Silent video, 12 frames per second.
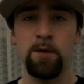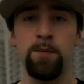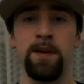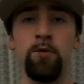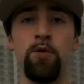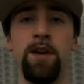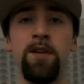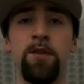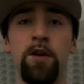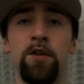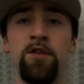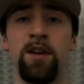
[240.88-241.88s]
to be
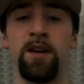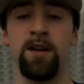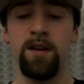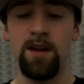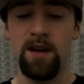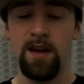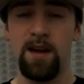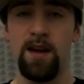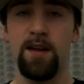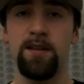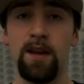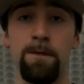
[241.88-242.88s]
researching
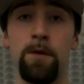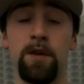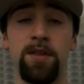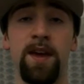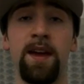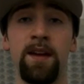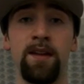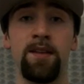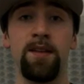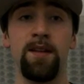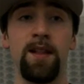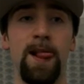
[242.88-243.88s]
different
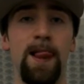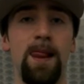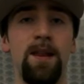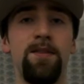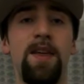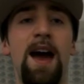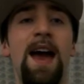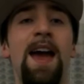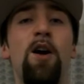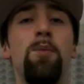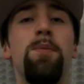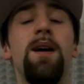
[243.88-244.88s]
things that
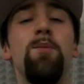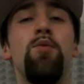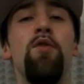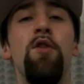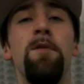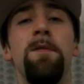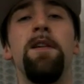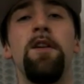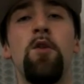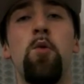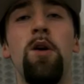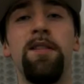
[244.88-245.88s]
help improve your
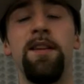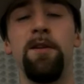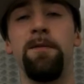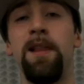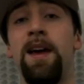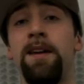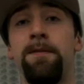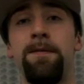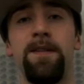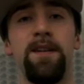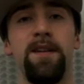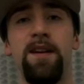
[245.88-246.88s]
quality of life.